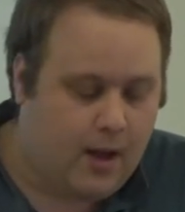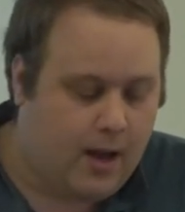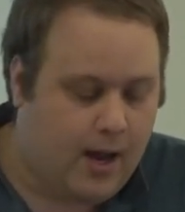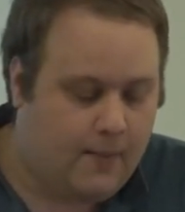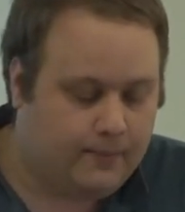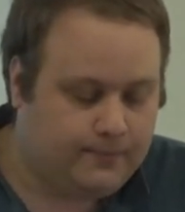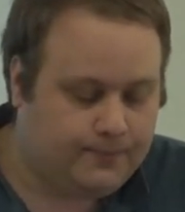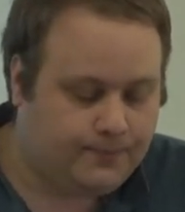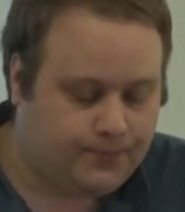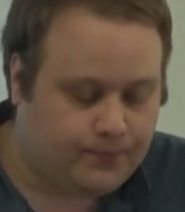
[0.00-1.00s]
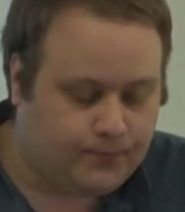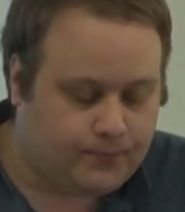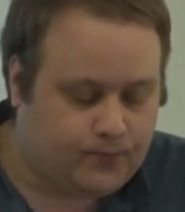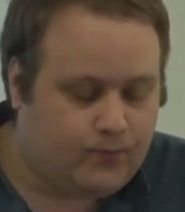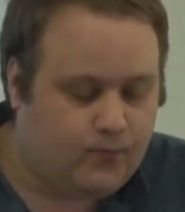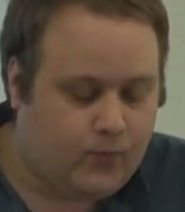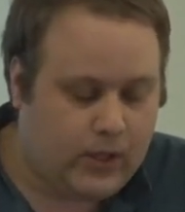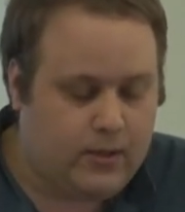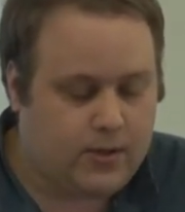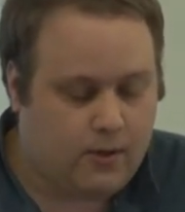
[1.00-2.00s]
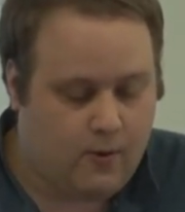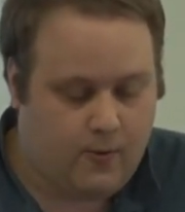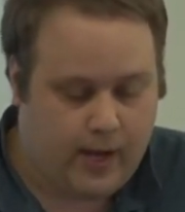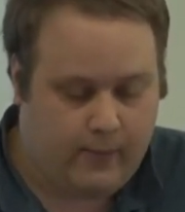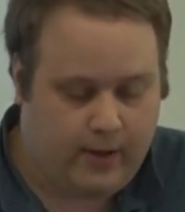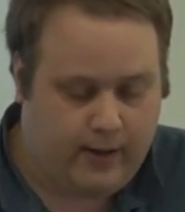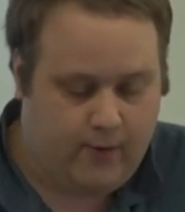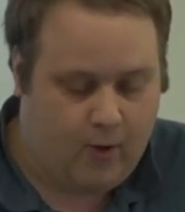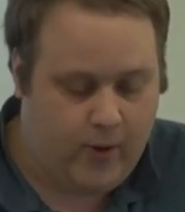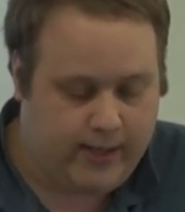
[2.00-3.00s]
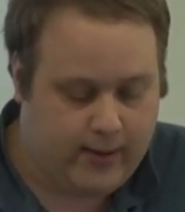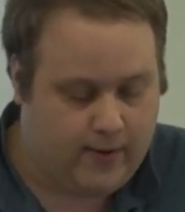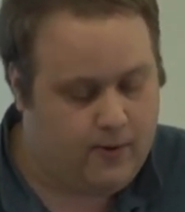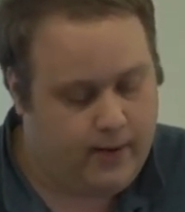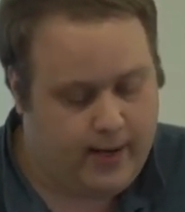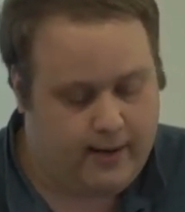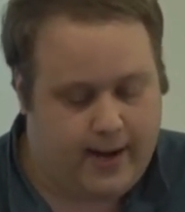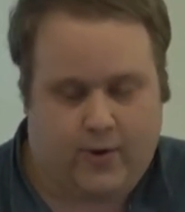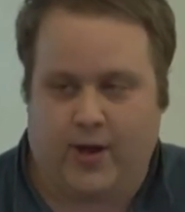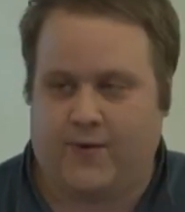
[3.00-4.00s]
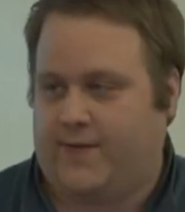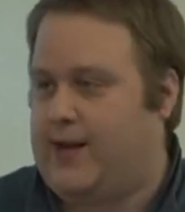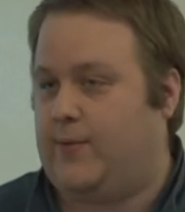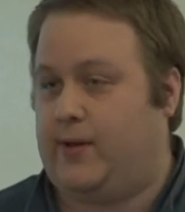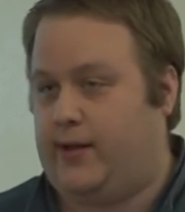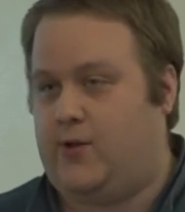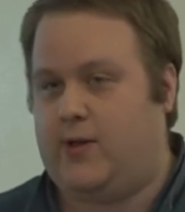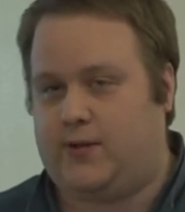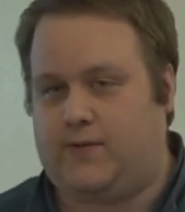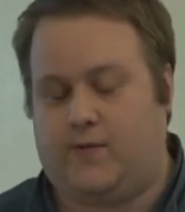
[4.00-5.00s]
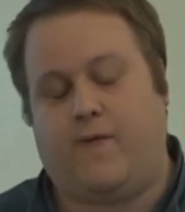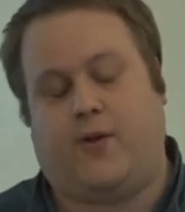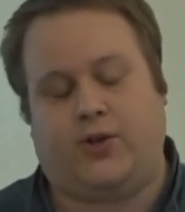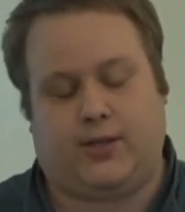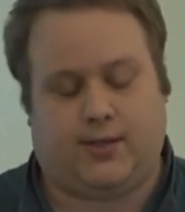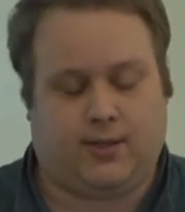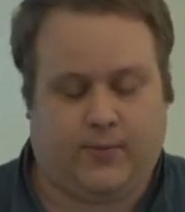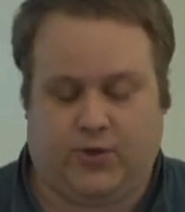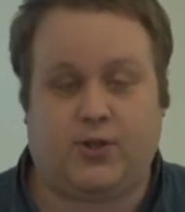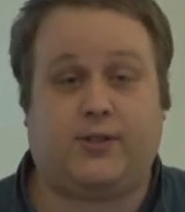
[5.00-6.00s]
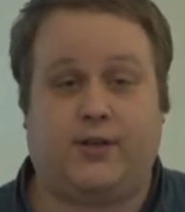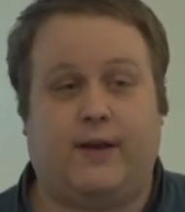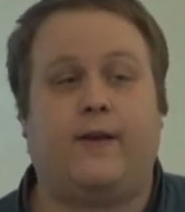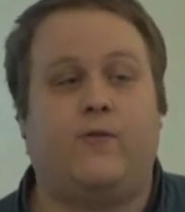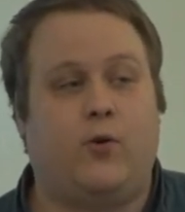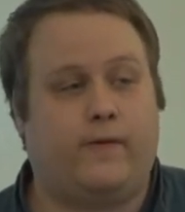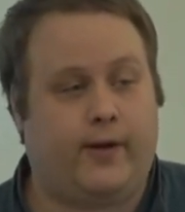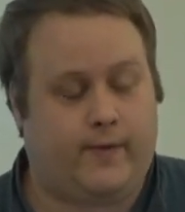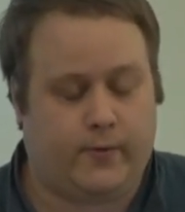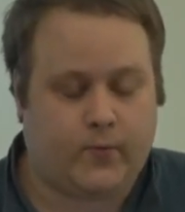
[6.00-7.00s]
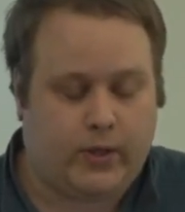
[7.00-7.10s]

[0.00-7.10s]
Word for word: Um, so I'm going to give you a quick demo, and I don't have enough time to like do this full justice, but just to give you a flavor.